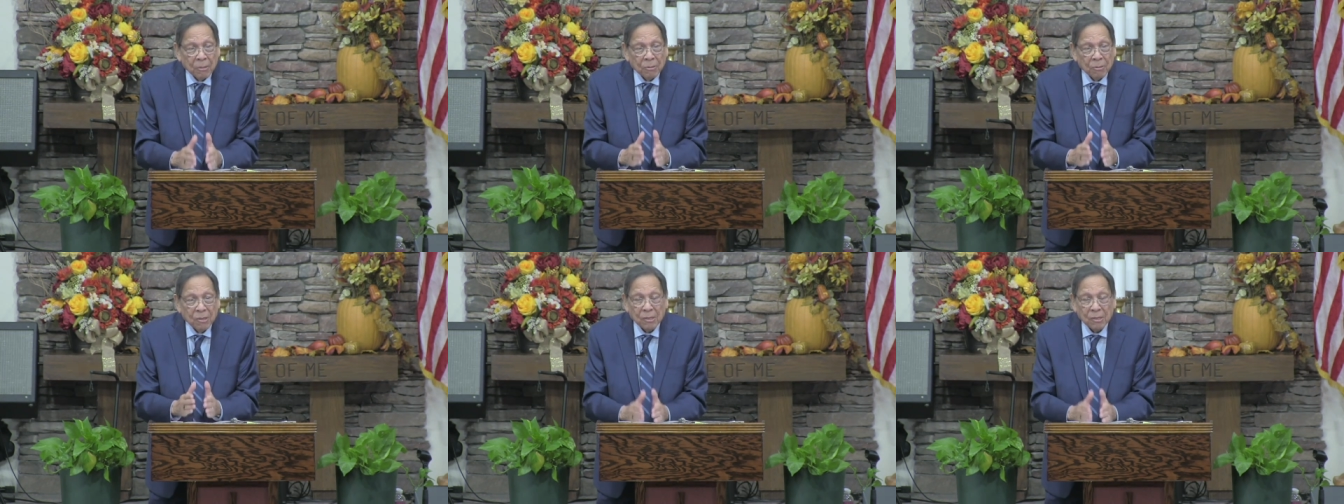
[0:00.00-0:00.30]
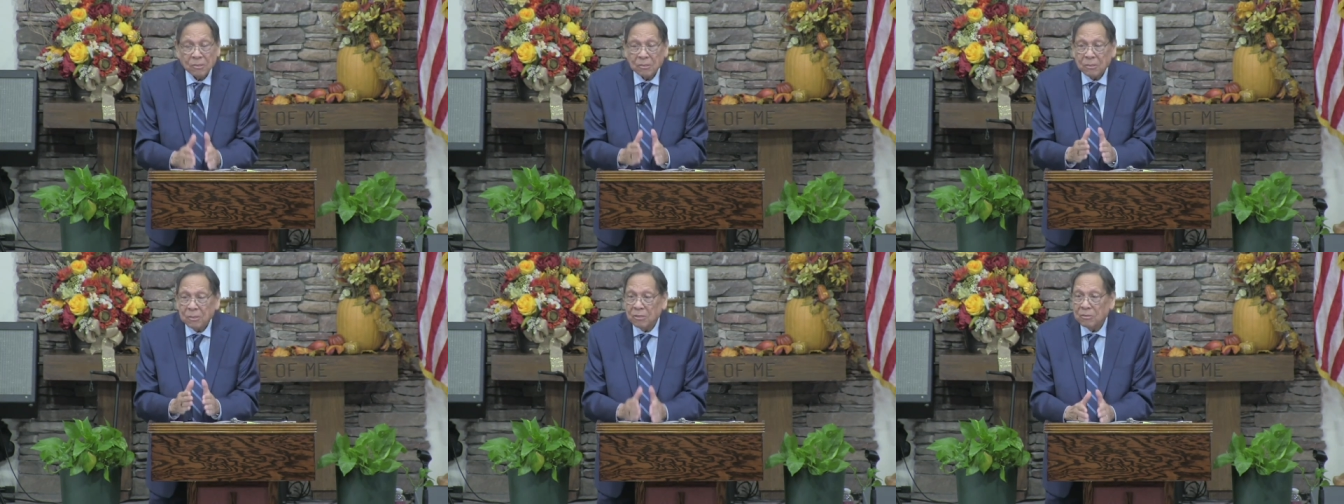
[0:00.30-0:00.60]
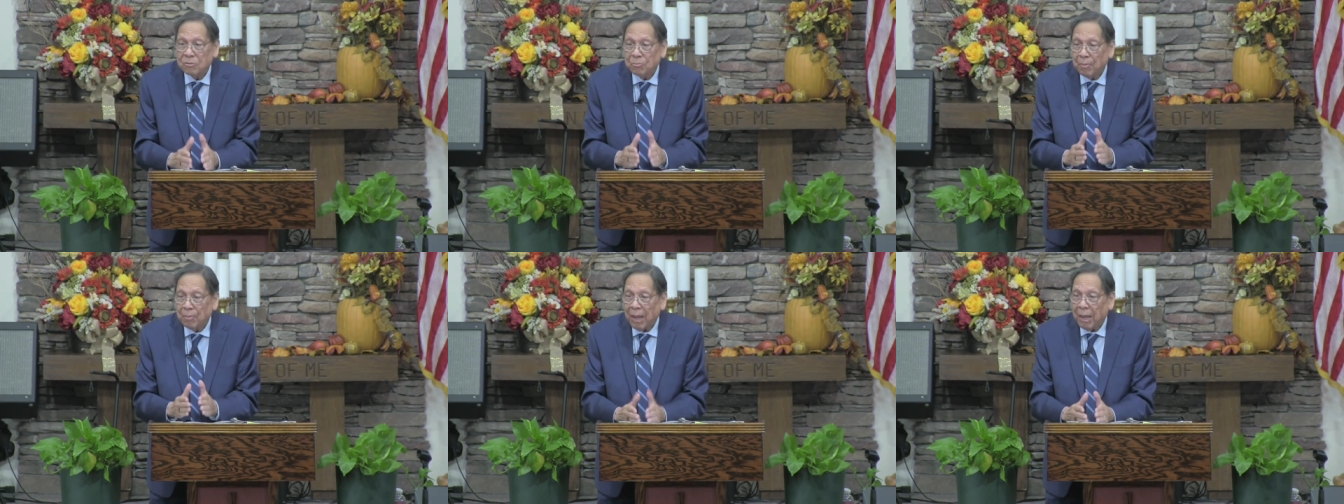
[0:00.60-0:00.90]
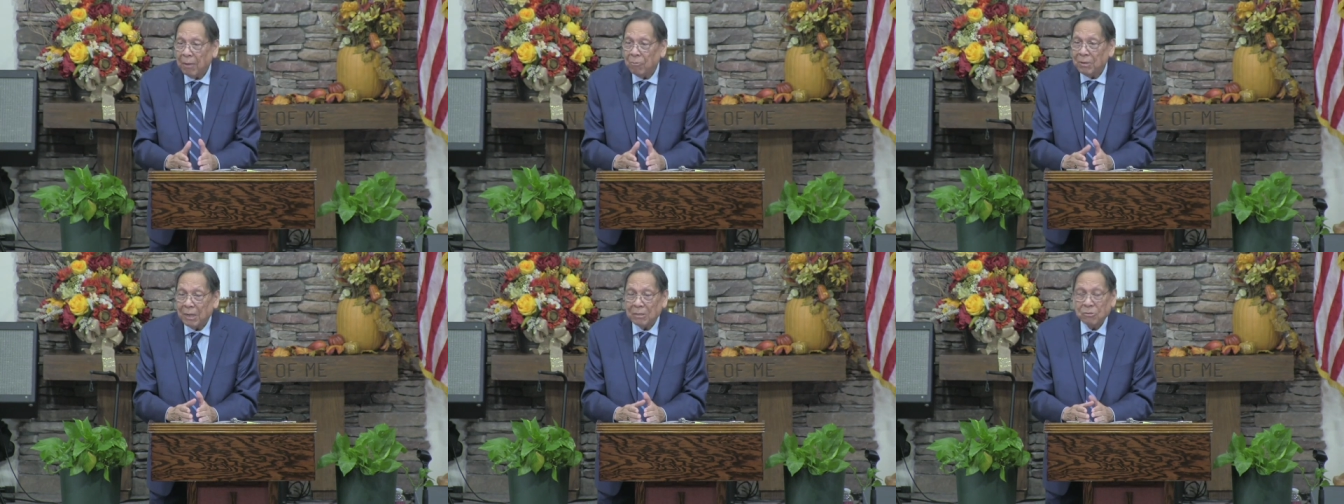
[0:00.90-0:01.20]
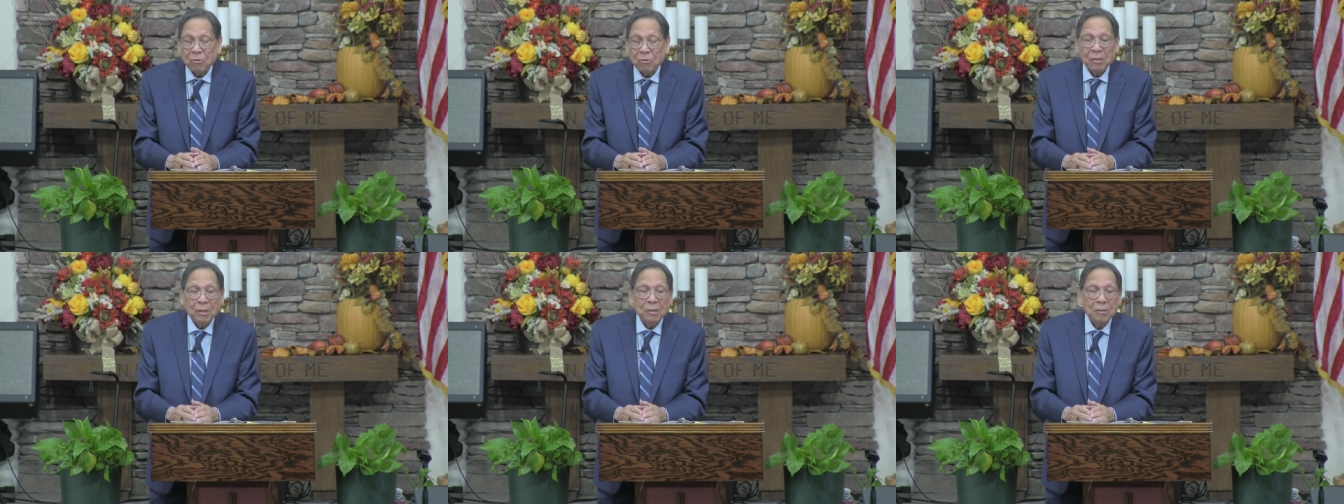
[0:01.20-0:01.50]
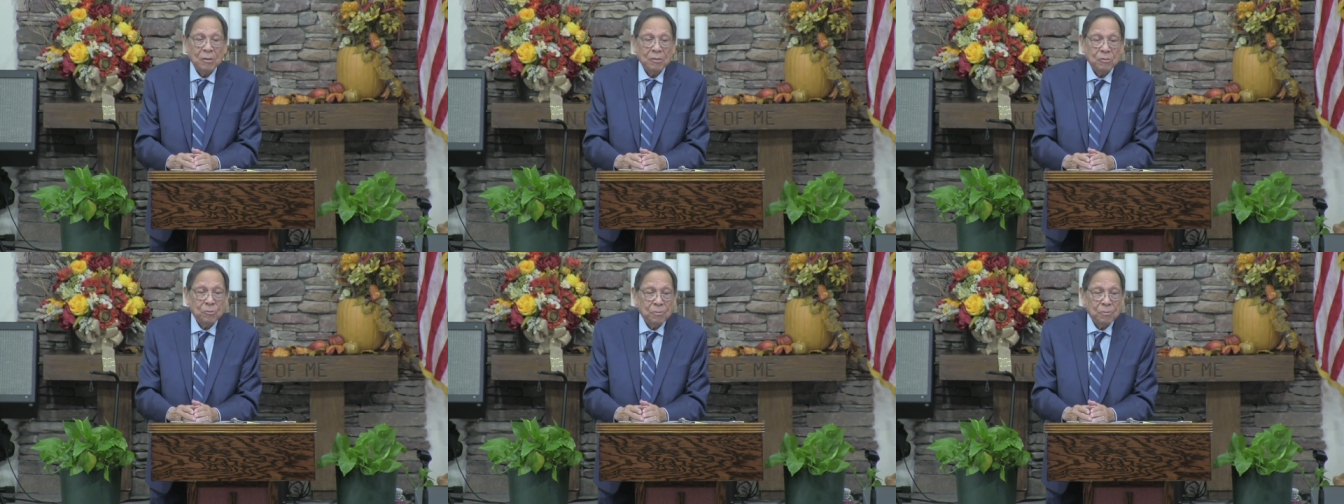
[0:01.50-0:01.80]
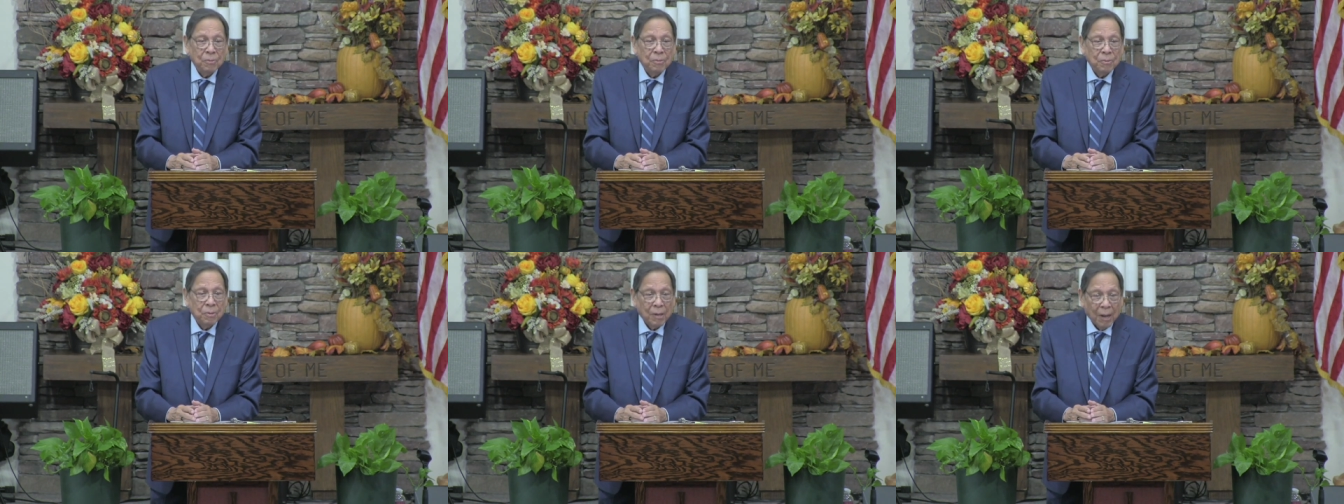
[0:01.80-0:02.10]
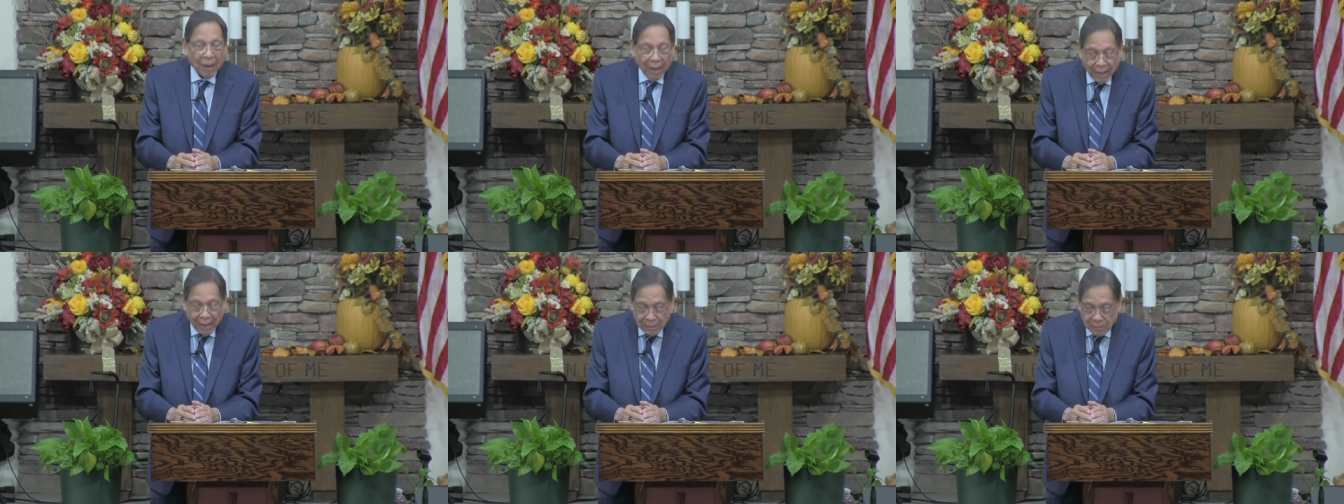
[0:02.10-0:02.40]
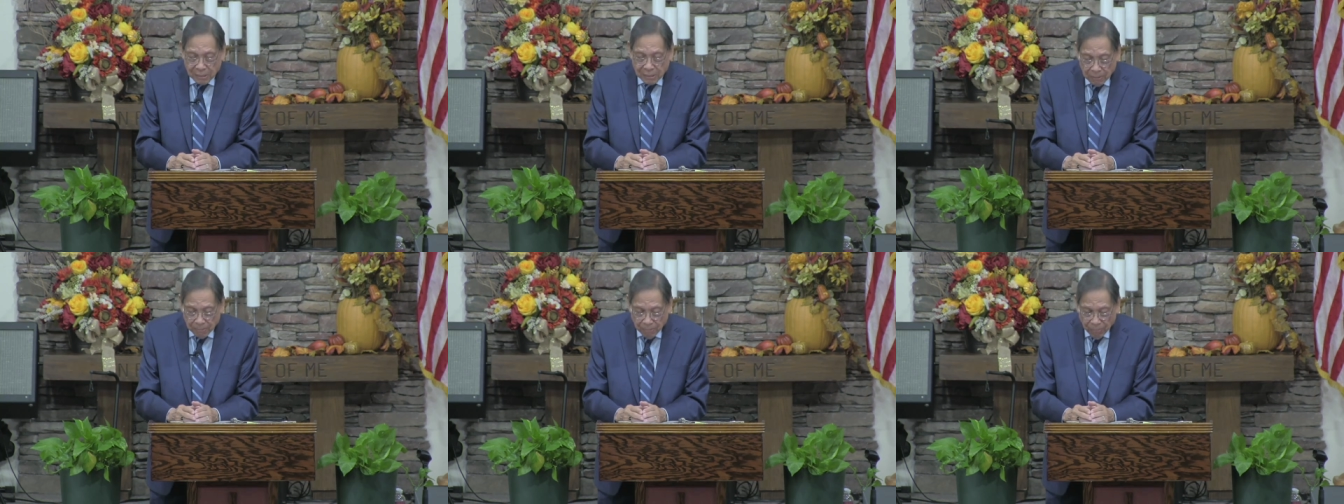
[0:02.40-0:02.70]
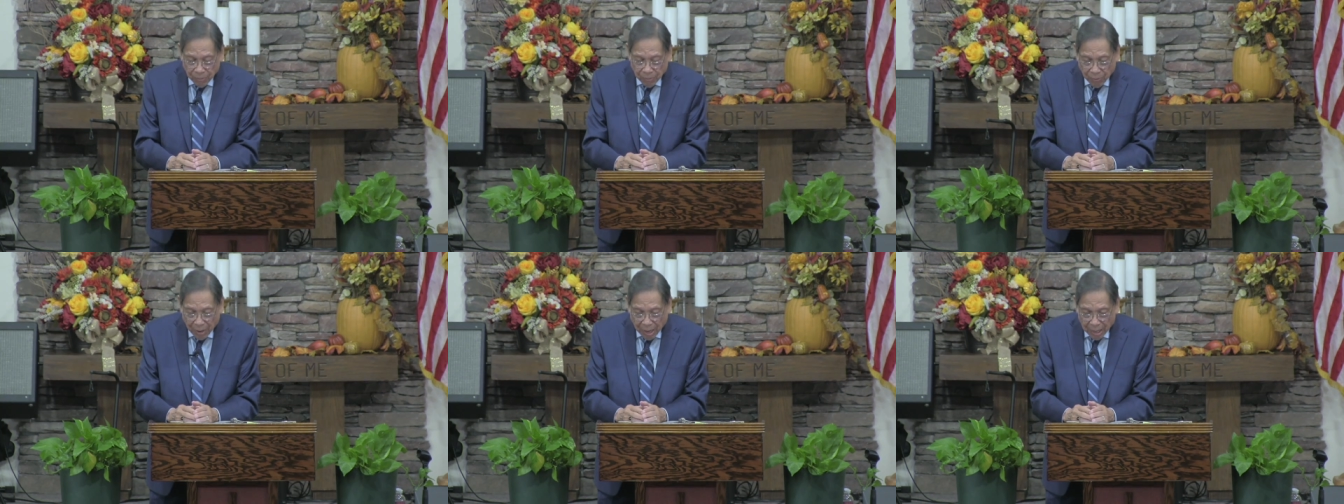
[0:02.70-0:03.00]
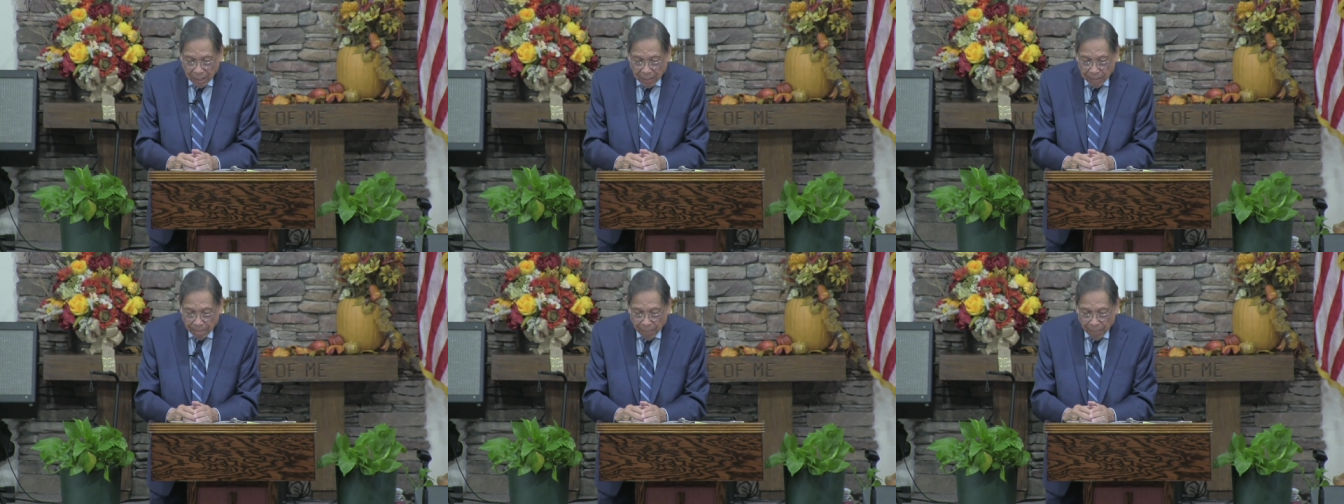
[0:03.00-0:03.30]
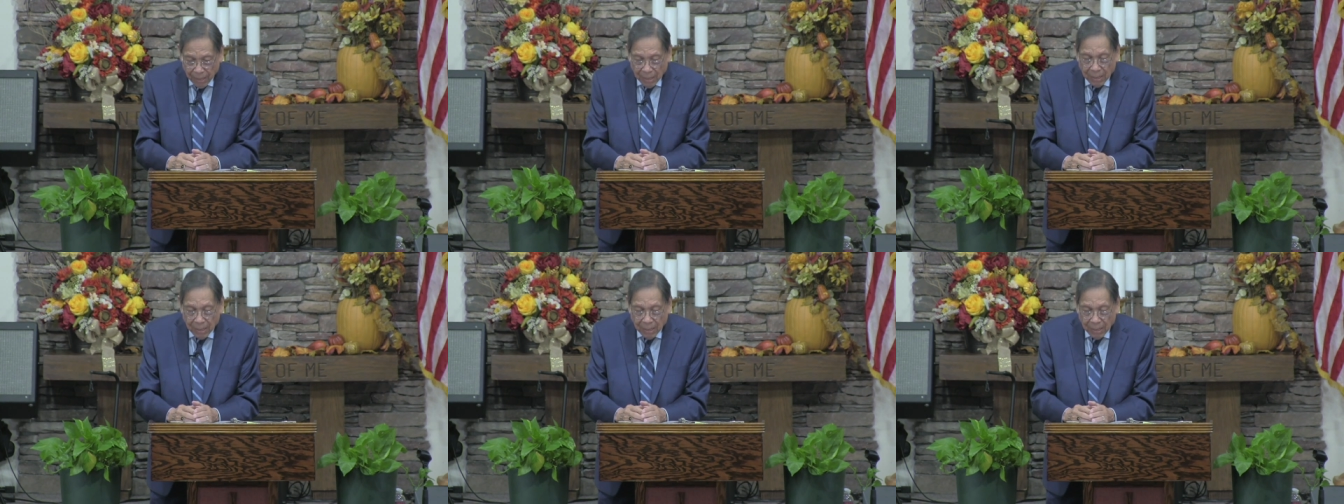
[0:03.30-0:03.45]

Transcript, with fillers: This is my when I took English class writing,